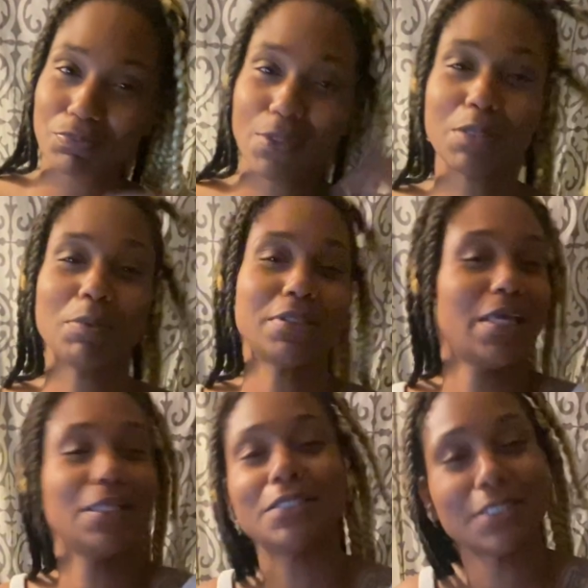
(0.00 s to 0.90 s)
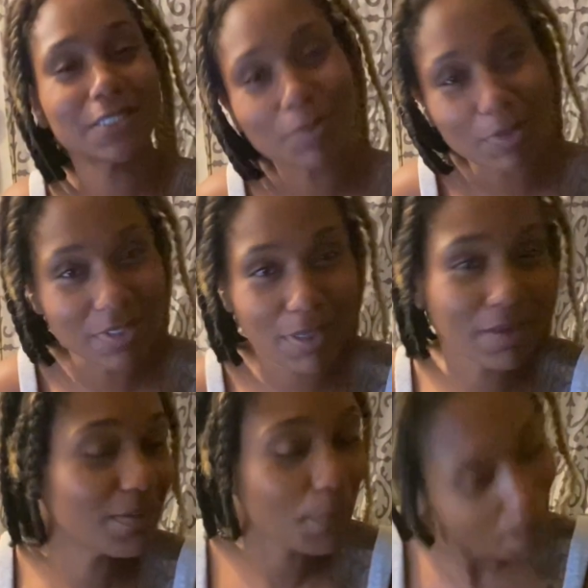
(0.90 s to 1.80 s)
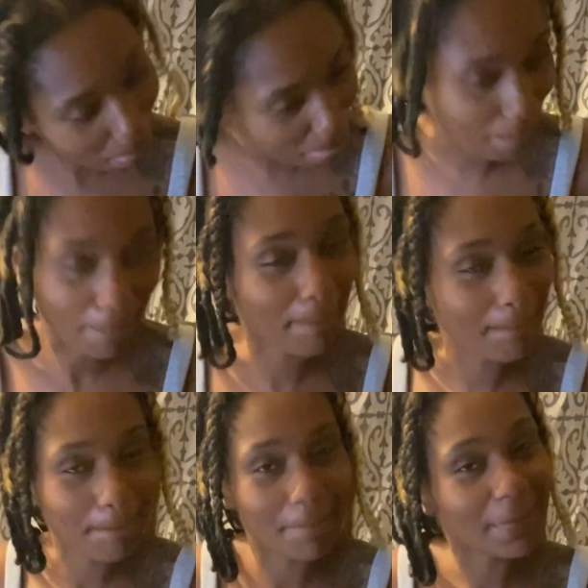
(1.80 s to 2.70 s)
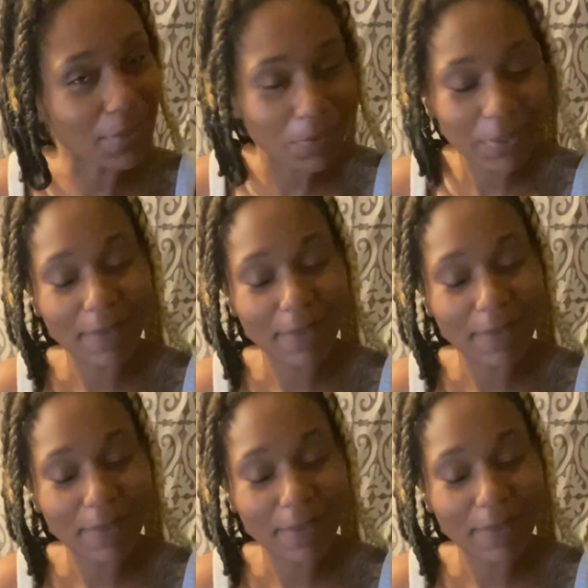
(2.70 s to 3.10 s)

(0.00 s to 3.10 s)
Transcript: Some intelligence about something. Don't